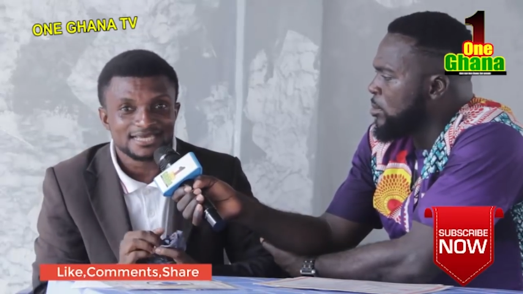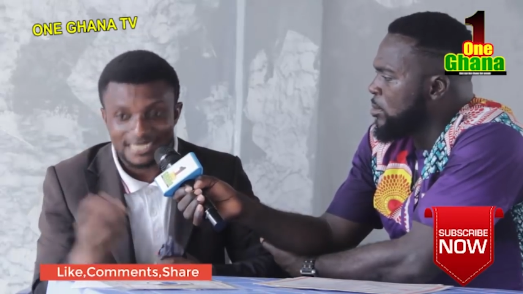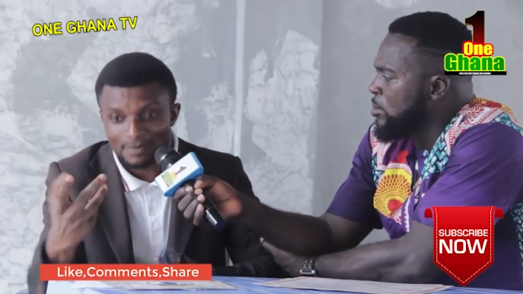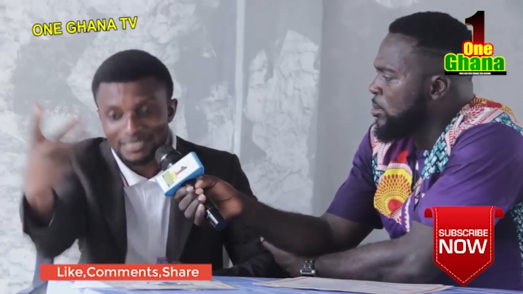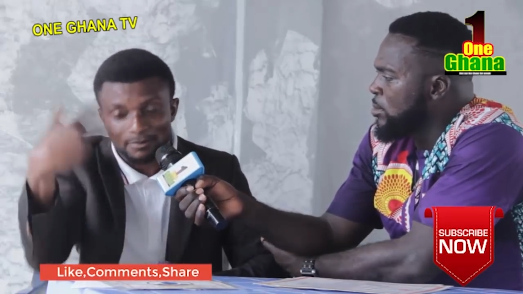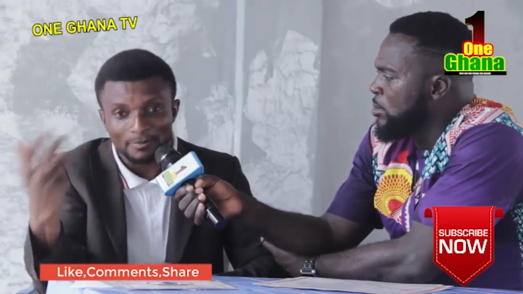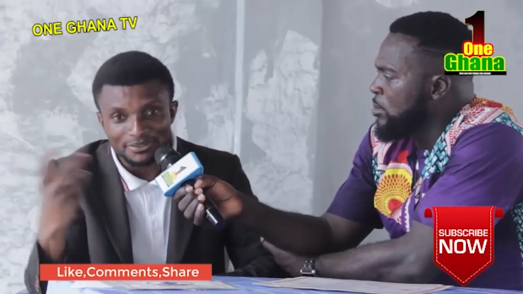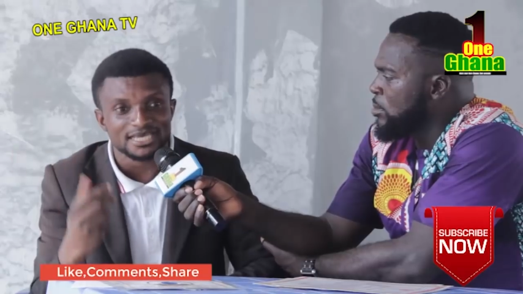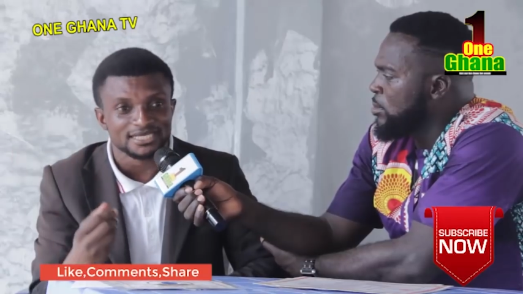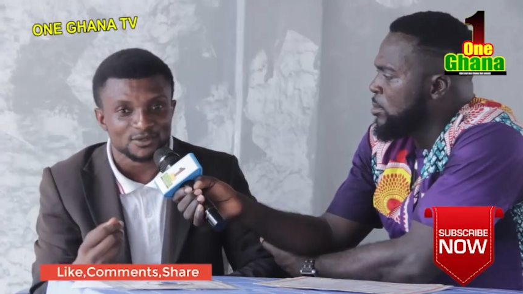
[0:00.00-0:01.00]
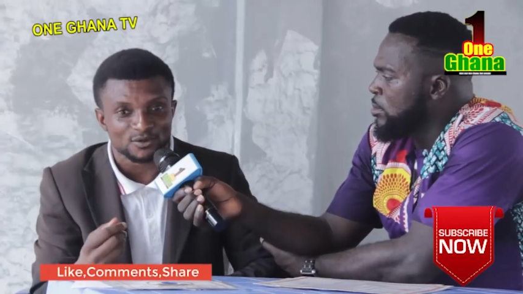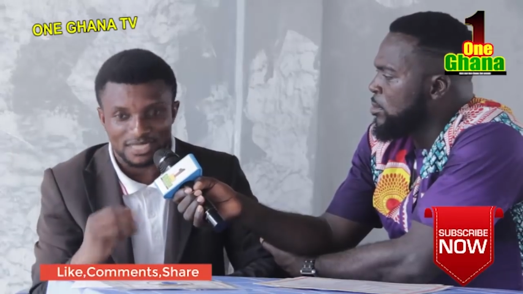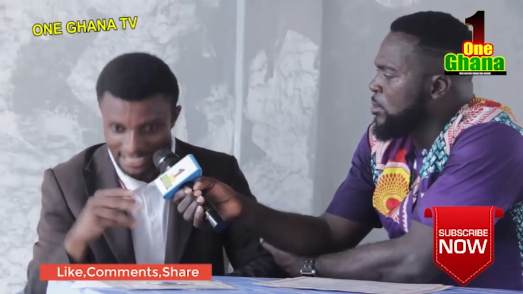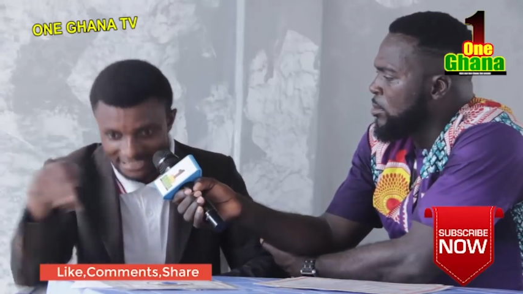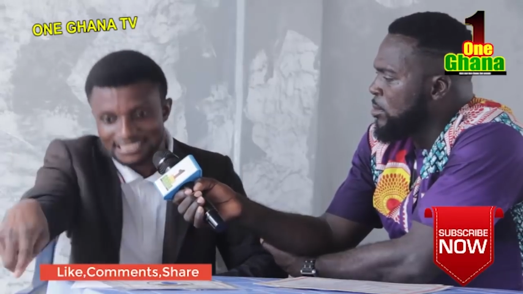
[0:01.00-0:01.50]
Speaker 1: ende ma nyame biye ni no
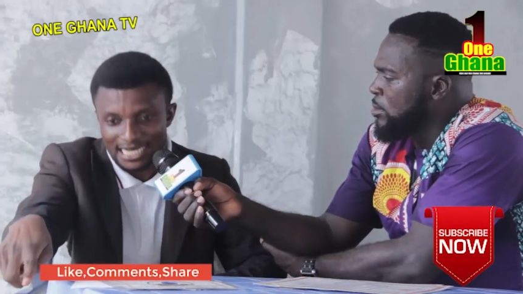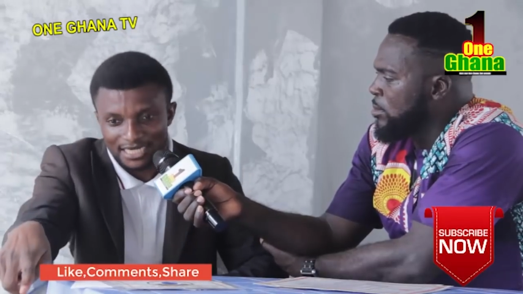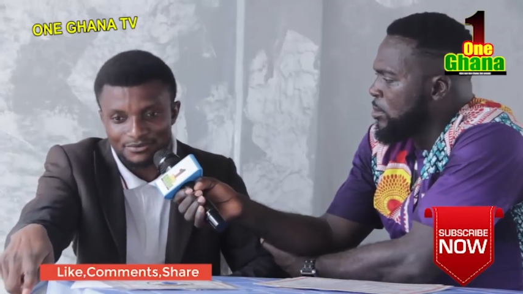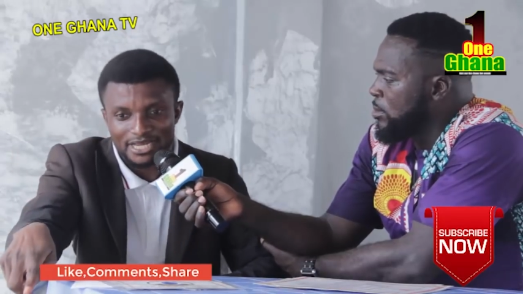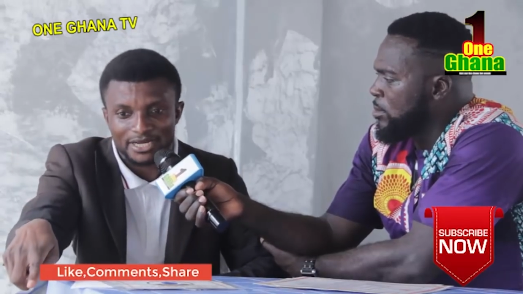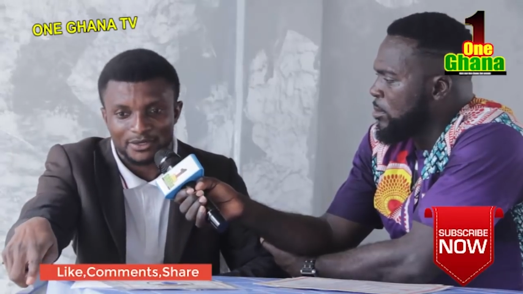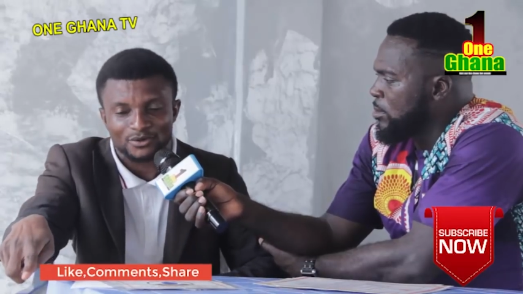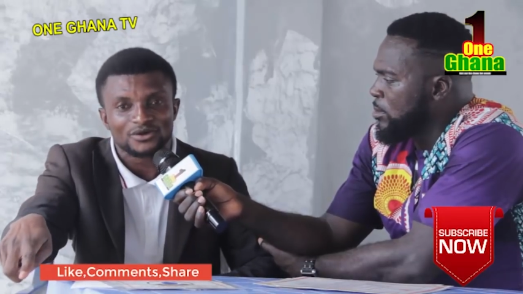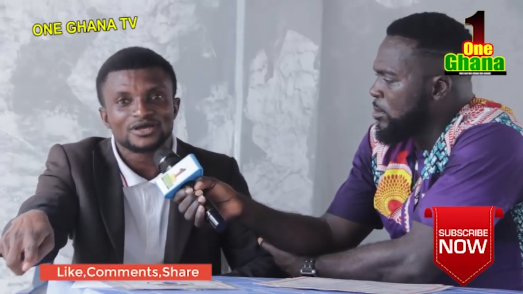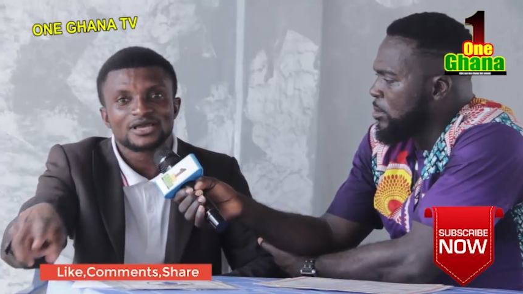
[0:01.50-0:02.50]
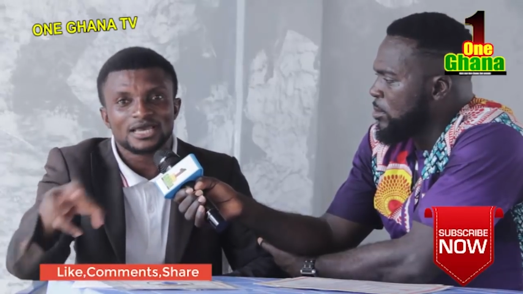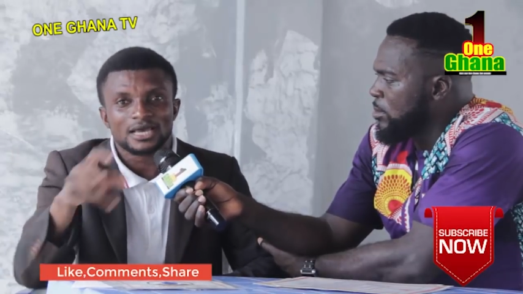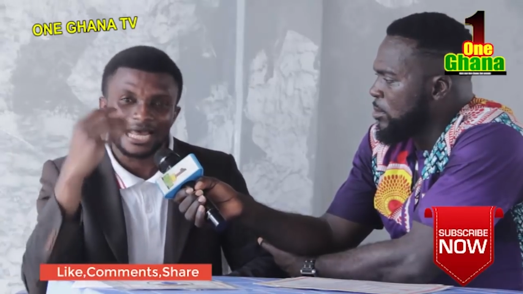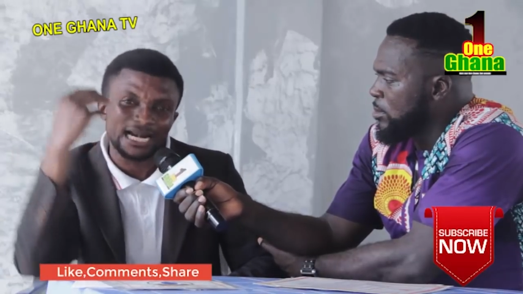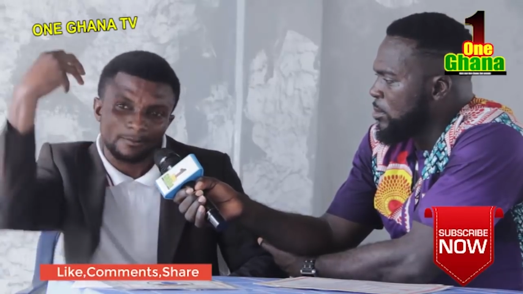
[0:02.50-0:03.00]
ye sire ni wie no
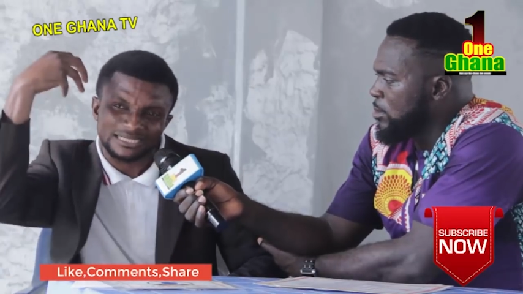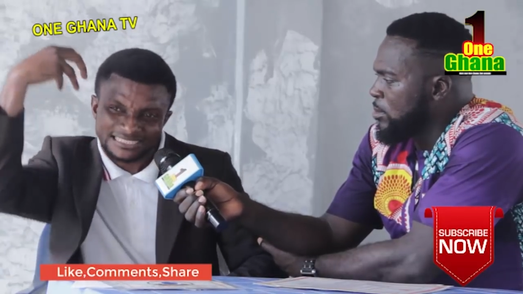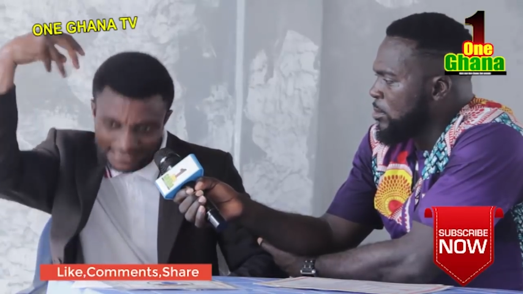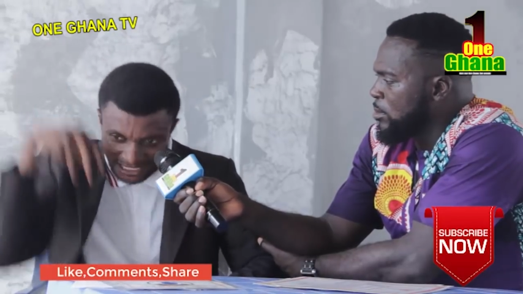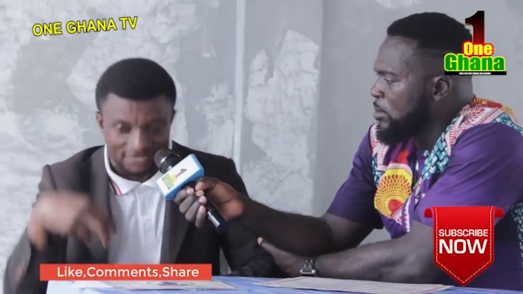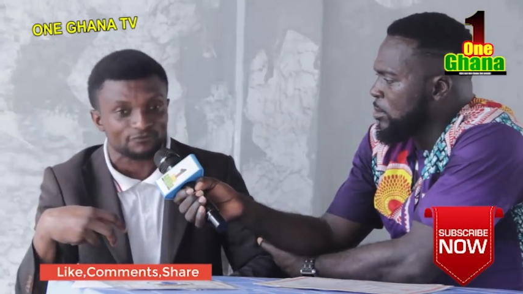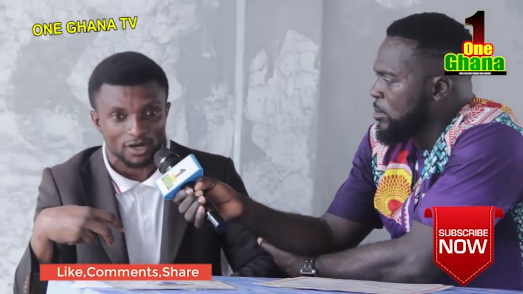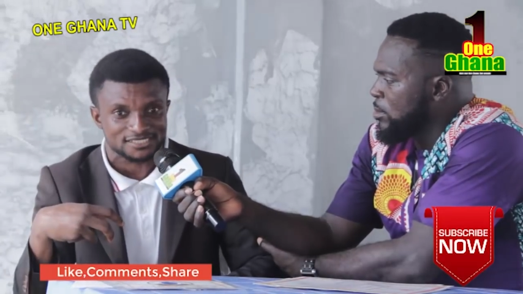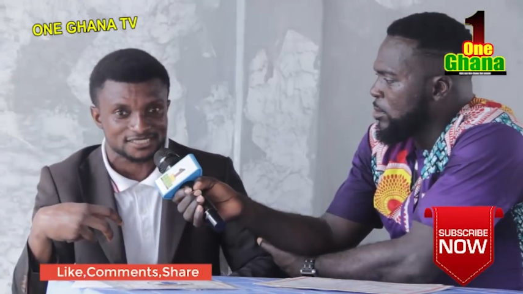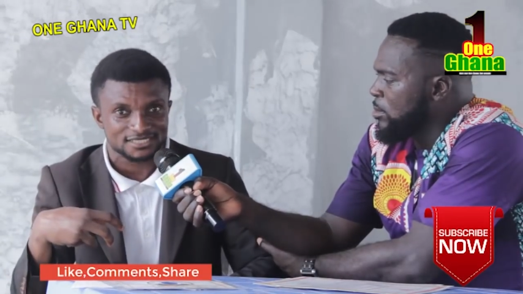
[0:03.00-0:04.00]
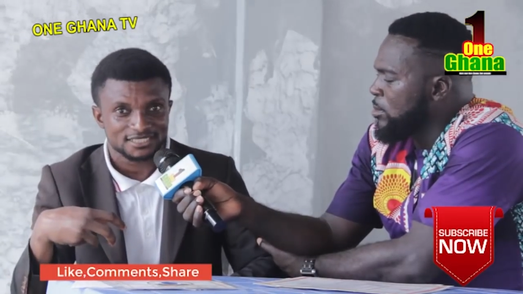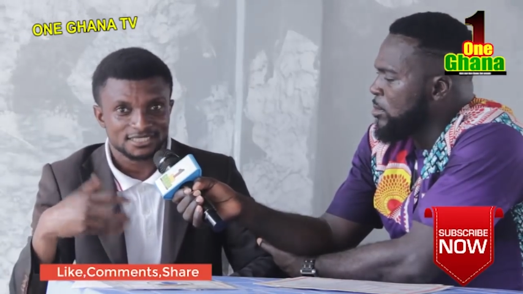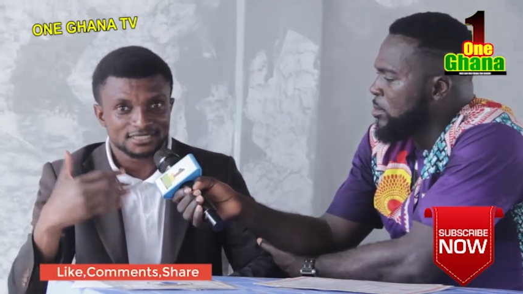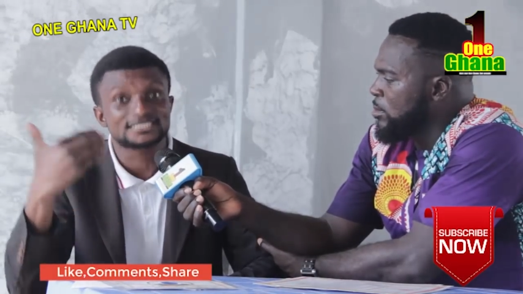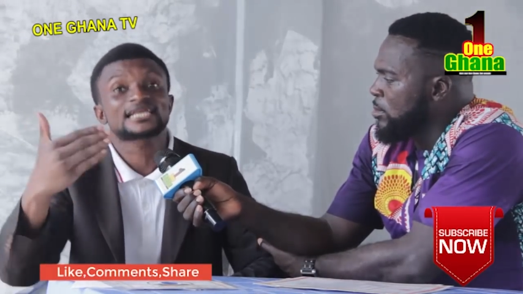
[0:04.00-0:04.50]
ana me T voice.
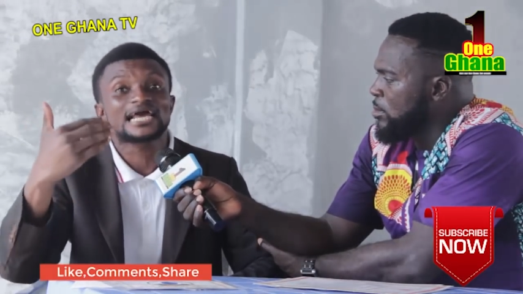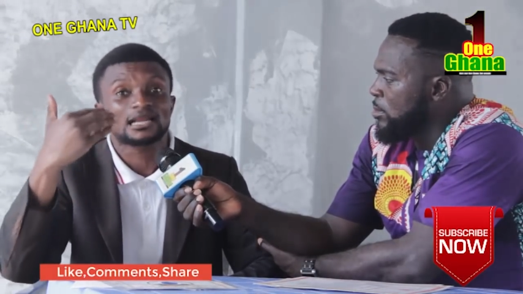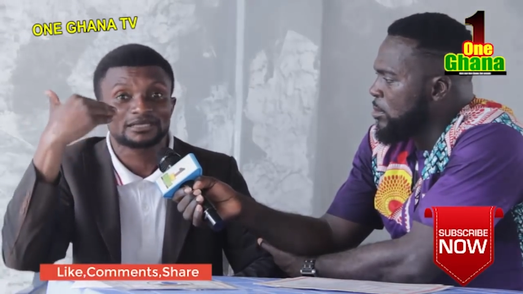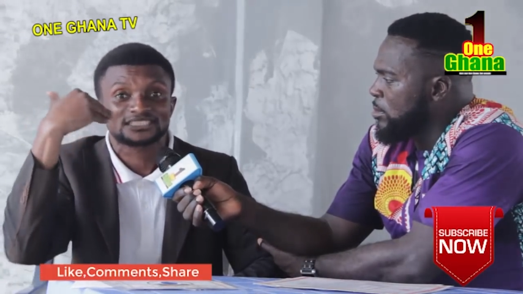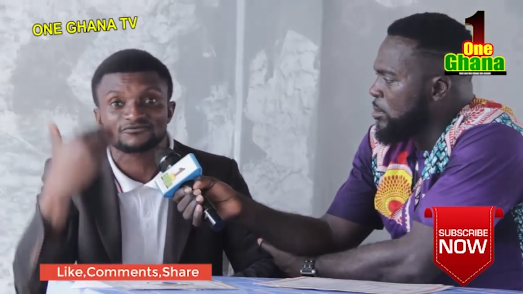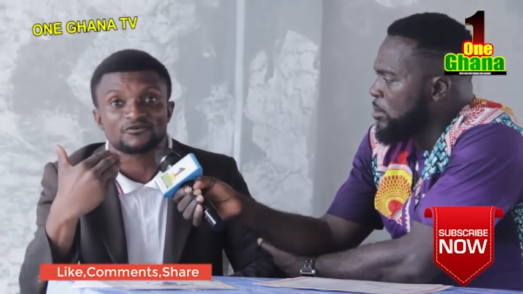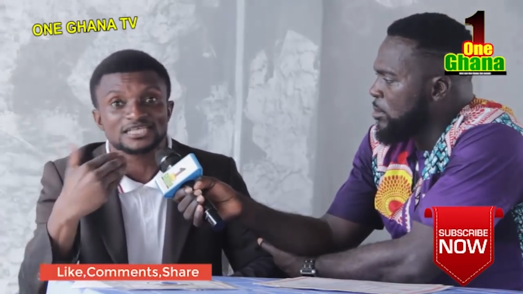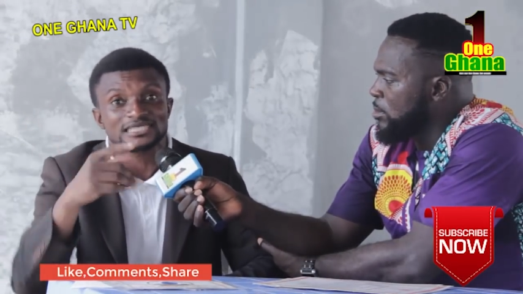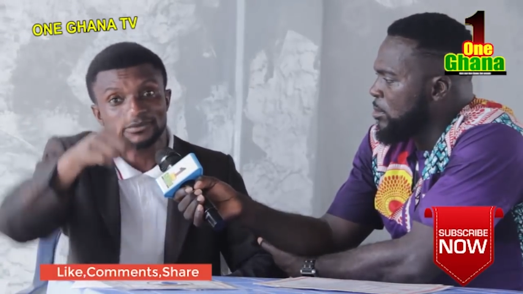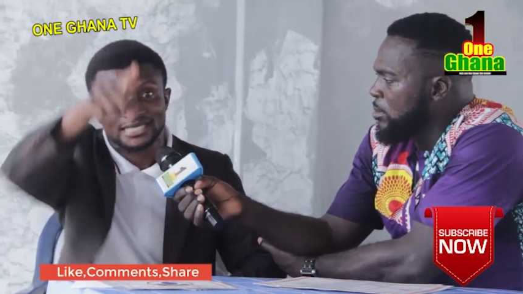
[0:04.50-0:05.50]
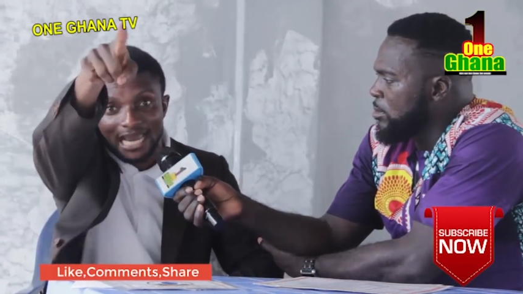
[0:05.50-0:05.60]
To say the ana me T voice I me